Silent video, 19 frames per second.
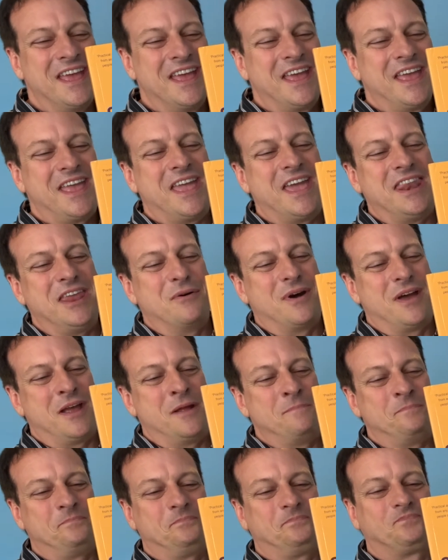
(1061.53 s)
anyway,
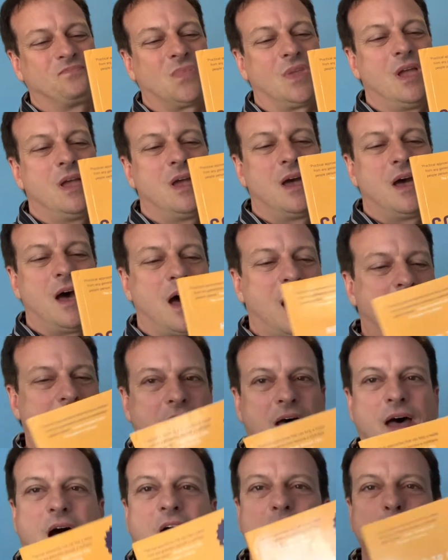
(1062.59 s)

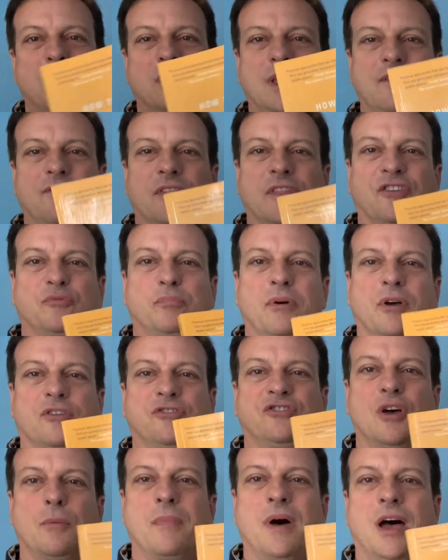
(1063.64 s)
I, I believe in this book
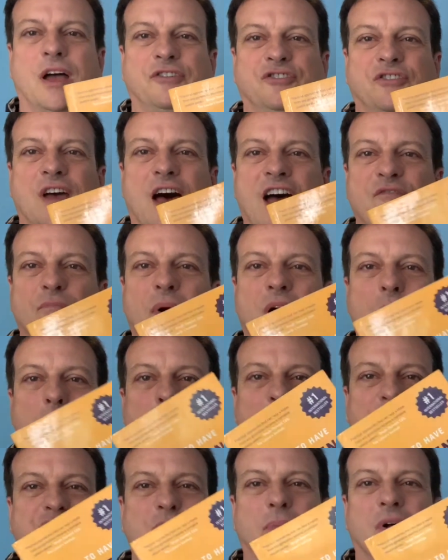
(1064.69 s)
so much. I've bought
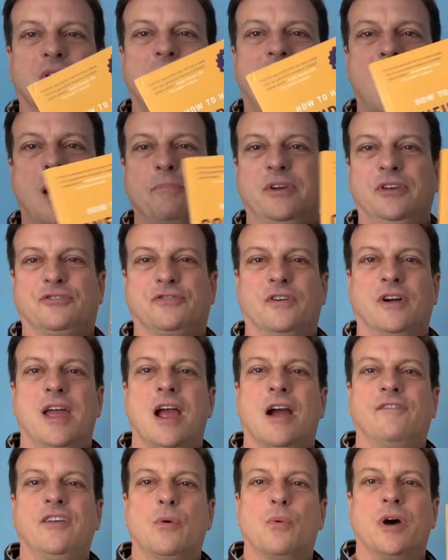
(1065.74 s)
multiple copies for
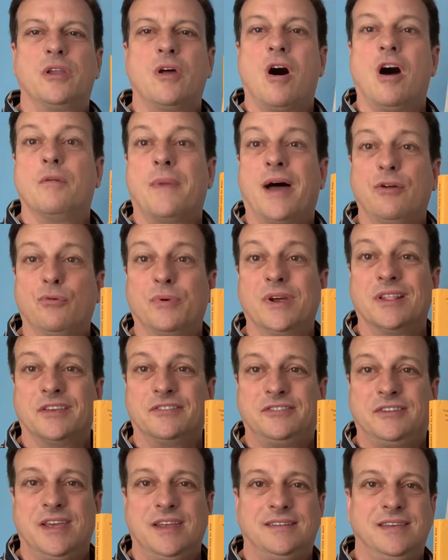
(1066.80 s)
everyone on my real
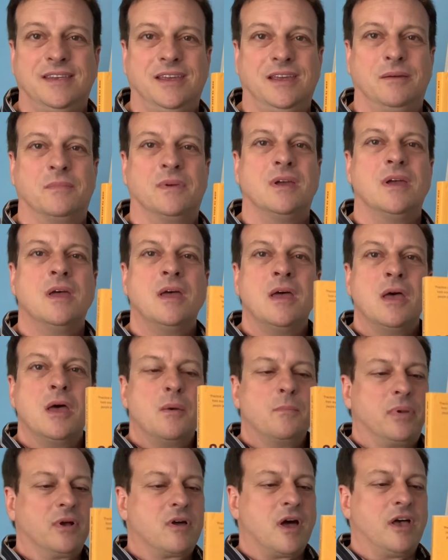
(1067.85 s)
estate team
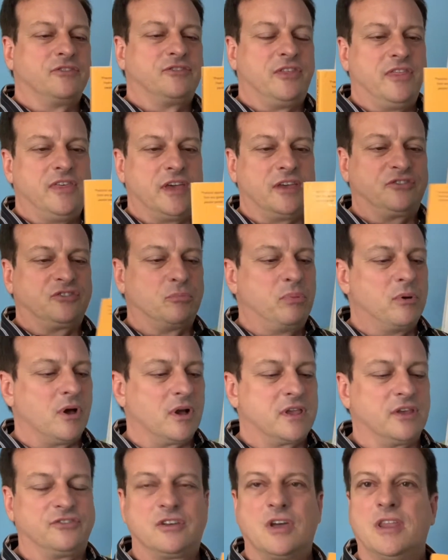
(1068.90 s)
because this book
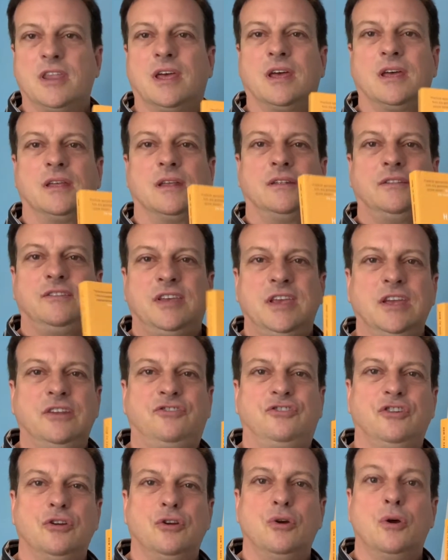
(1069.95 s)
is going to teach
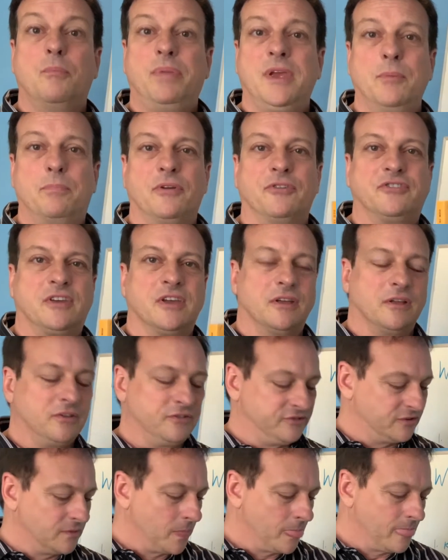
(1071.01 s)
you people skills.